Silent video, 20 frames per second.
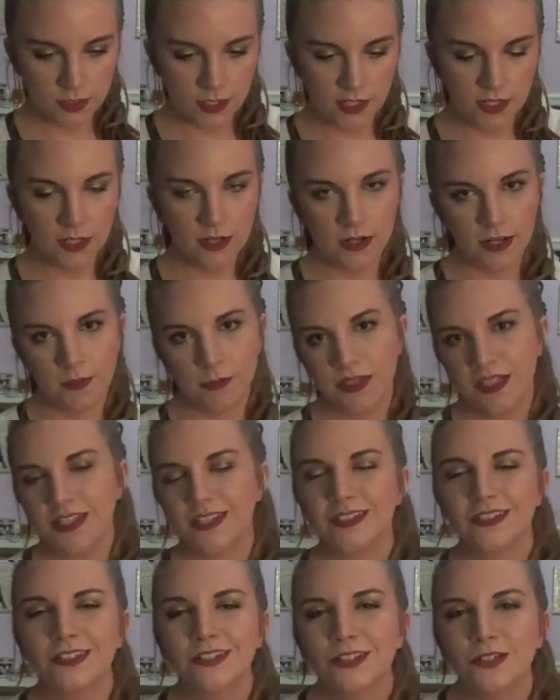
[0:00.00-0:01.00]
And I mean,
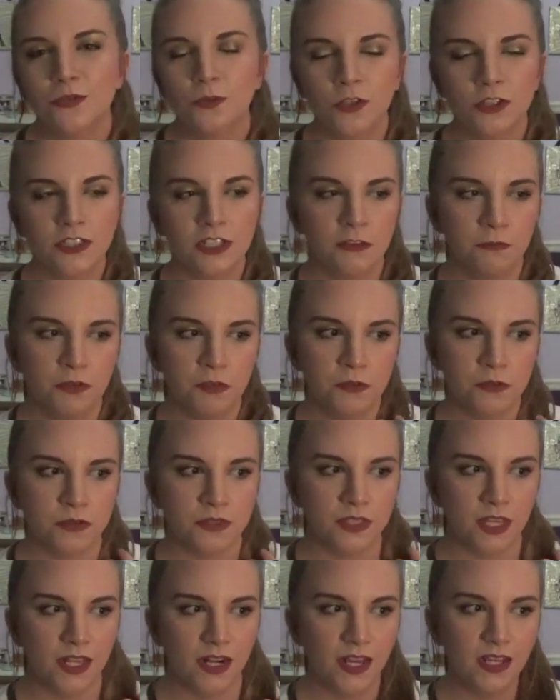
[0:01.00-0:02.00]
it's just a one-time
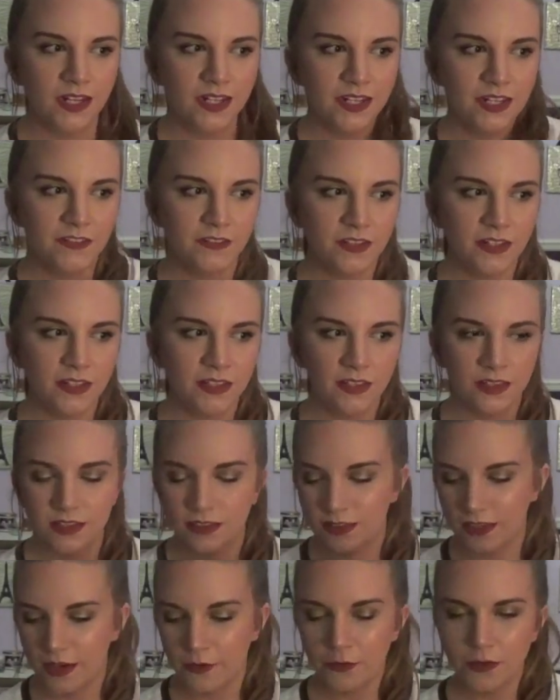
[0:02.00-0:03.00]
use, and
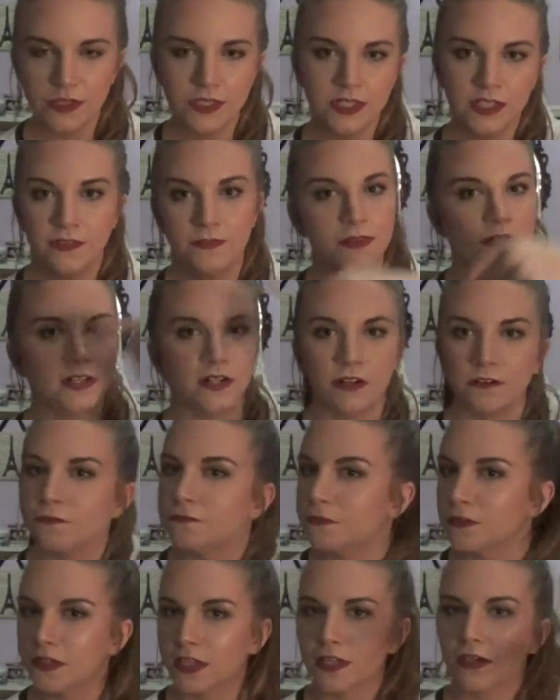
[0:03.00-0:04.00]
that wasn't even
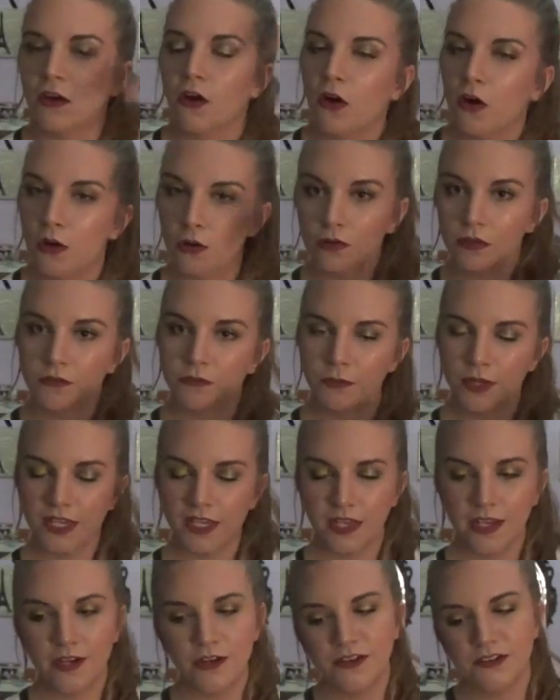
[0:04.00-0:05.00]
enough for like all of my
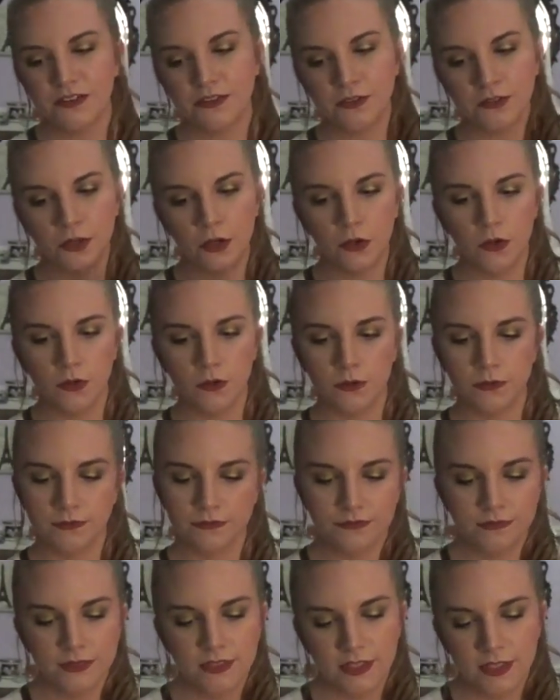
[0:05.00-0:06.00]
hair, so
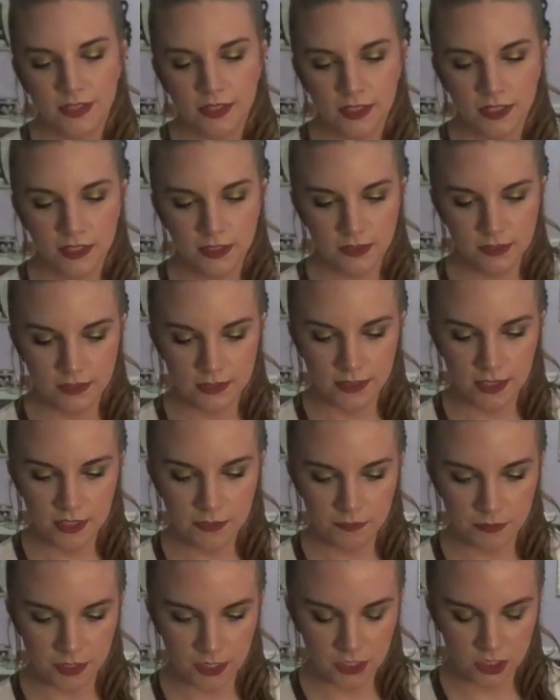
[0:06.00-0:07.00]
can't
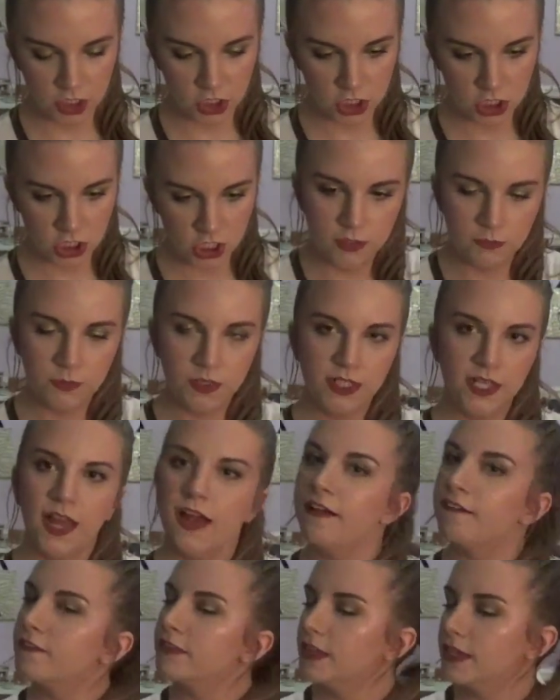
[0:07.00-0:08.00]
say much. Then we
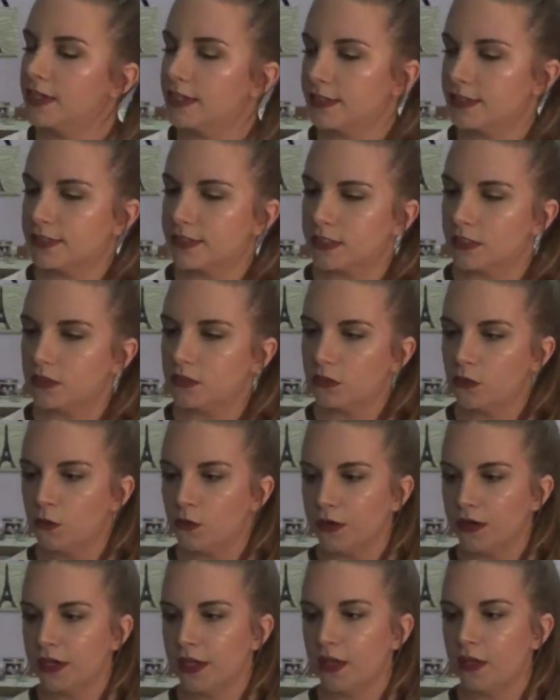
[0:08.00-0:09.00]
have this
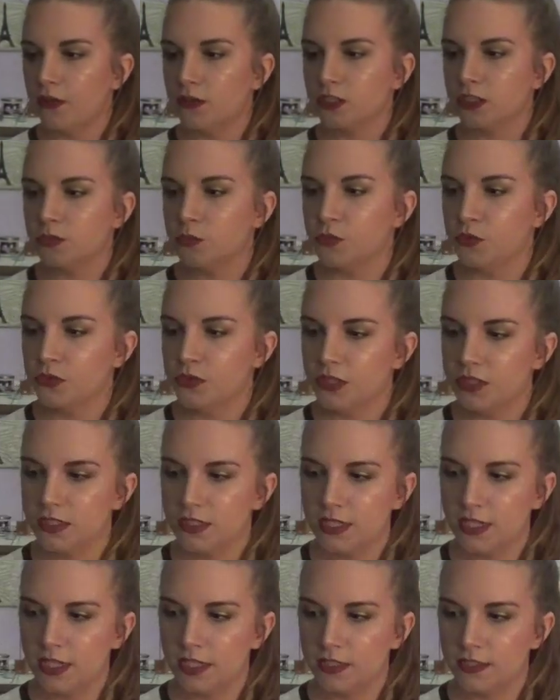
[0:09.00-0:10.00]
L'Oreal Smooth
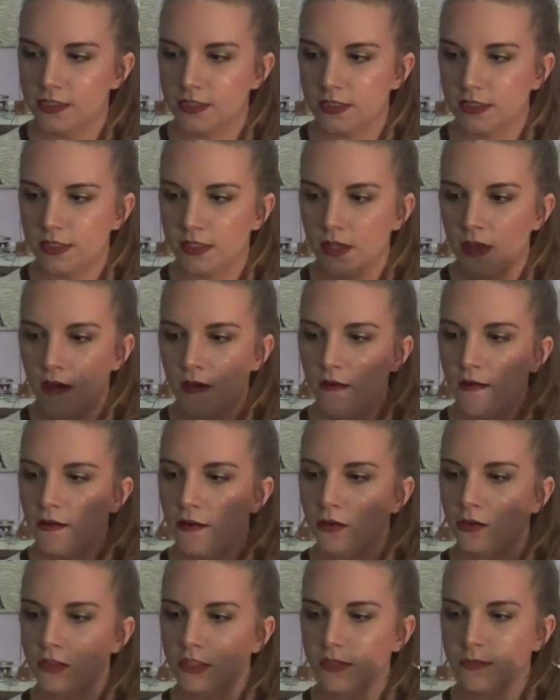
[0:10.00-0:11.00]
Intense
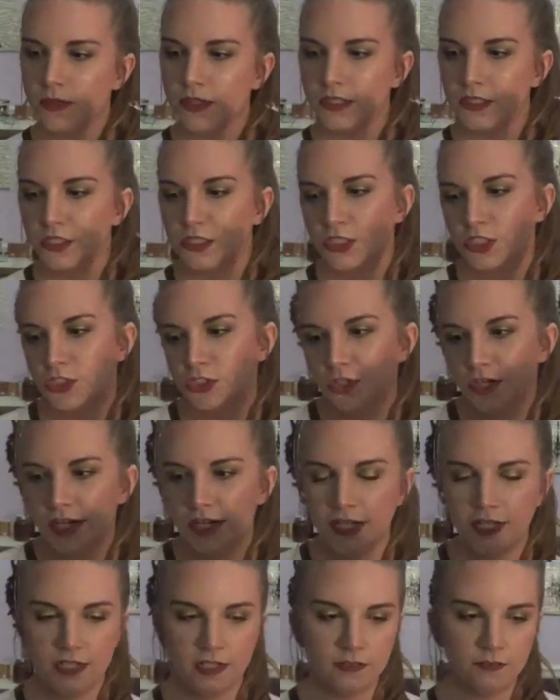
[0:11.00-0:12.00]
Ultimate
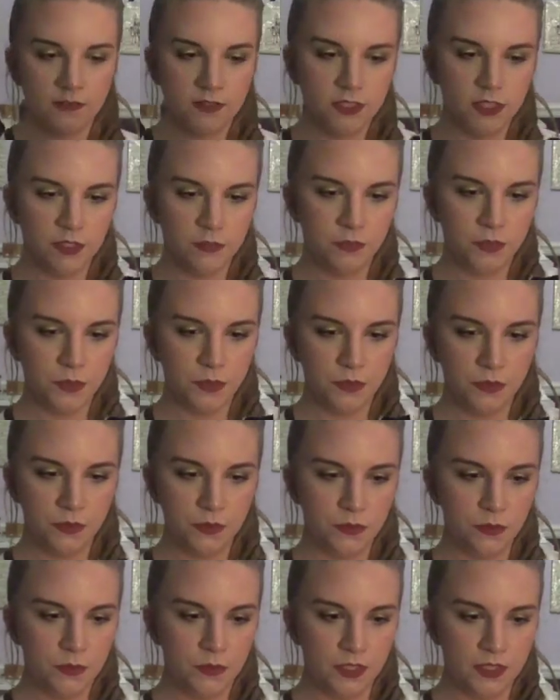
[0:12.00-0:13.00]
Straight
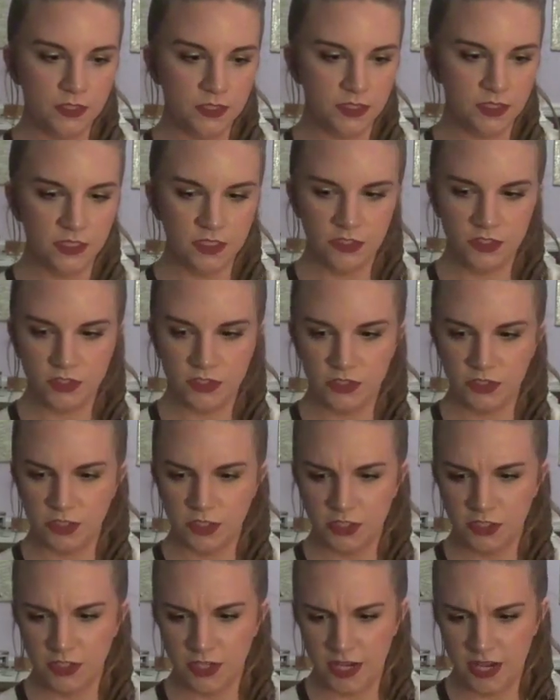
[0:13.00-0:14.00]
Shampoo and
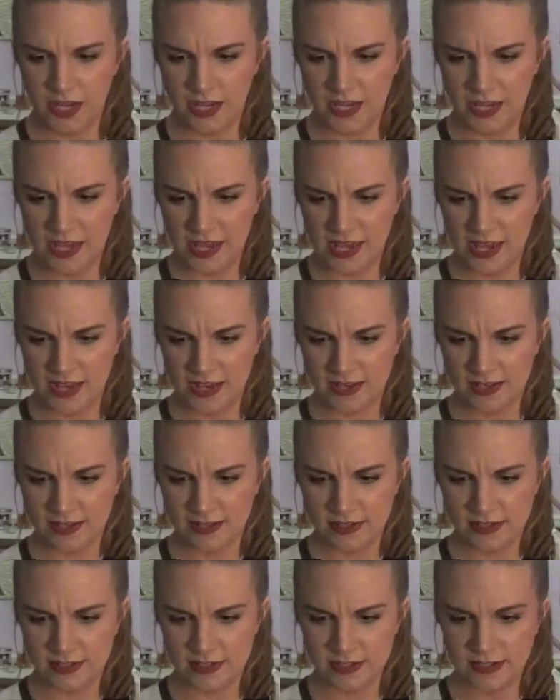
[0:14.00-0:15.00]
Conditioner
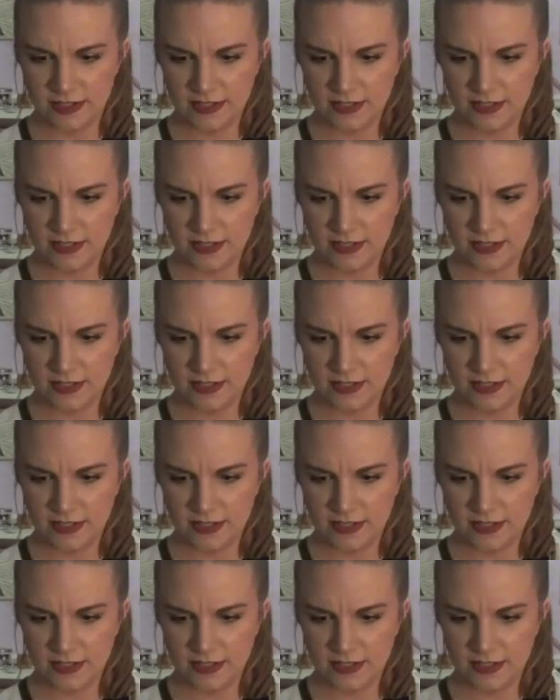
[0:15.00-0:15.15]
and